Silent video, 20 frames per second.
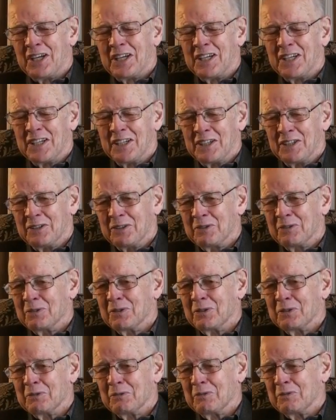Uh,
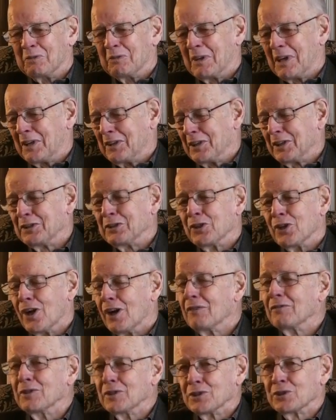I think the
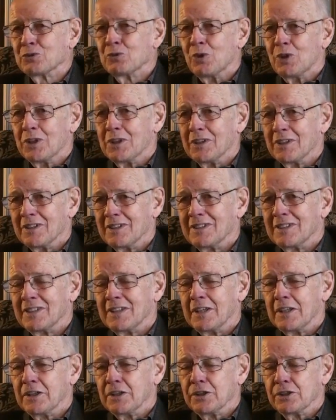obvious one
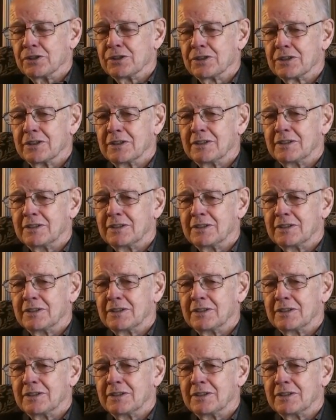is